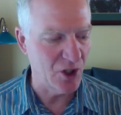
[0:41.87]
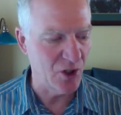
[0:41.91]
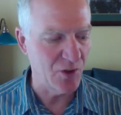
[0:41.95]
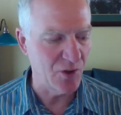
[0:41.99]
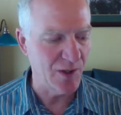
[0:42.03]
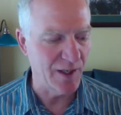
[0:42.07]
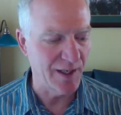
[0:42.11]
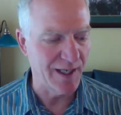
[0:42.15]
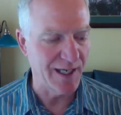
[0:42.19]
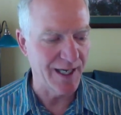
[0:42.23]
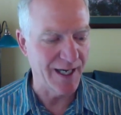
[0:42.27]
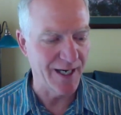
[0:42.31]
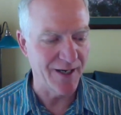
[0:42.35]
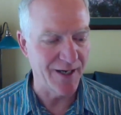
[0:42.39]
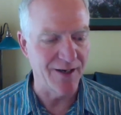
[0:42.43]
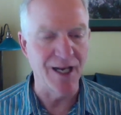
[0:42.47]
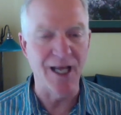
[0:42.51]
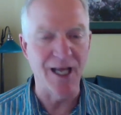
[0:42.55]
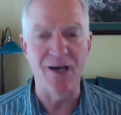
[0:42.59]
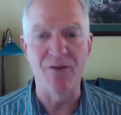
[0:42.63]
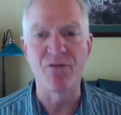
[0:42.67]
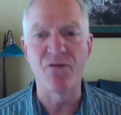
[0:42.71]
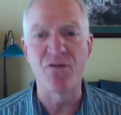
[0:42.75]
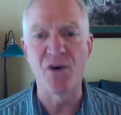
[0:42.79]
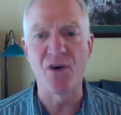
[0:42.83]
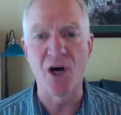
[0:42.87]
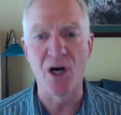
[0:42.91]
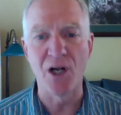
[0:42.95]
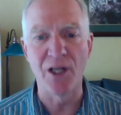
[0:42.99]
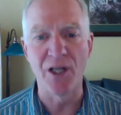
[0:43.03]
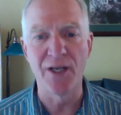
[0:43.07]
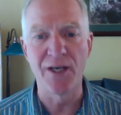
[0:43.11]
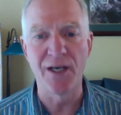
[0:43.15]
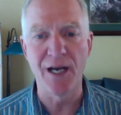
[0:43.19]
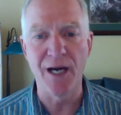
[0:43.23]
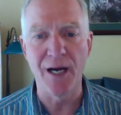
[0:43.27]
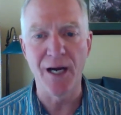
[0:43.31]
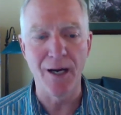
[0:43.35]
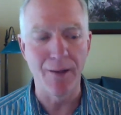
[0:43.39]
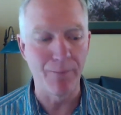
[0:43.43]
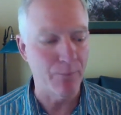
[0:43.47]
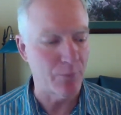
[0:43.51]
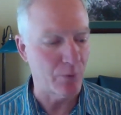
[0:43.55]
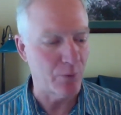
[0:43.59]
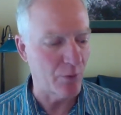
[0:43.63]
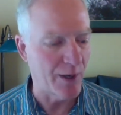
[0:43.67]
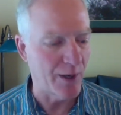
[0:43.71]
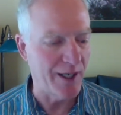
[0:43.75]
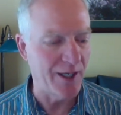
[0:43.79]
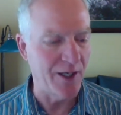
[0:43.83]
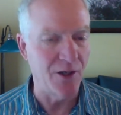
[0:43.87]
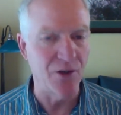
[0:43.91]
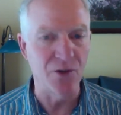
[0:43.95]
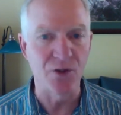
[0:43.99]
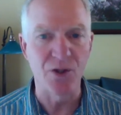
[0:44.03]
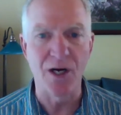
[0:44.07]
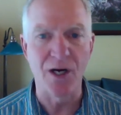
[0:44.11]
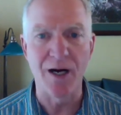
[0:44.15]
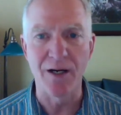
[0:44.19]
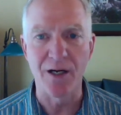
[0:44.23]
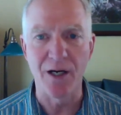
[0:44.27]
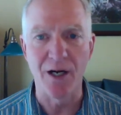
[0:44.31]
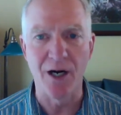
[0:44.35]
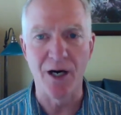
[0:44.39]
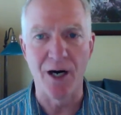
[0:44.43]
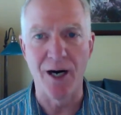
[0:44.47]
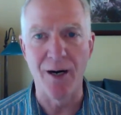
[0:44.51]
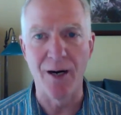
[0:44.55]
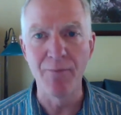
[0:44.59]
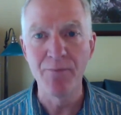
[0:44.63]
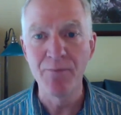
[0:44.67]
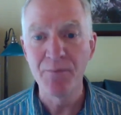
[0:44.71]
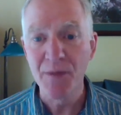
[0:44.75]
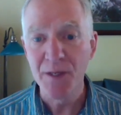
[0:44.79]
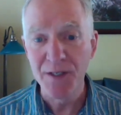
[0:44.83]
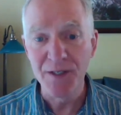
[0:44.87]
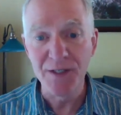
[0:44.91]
You can get it at fallingupradio.com.